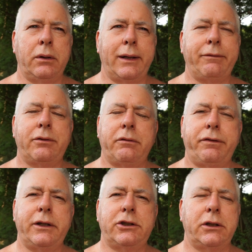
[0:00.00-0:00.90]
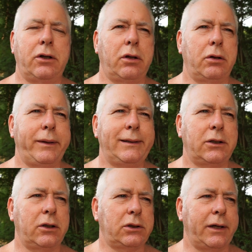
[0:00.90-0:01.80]
After finishing all the
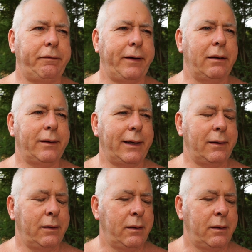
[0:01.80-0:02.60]
research, I found that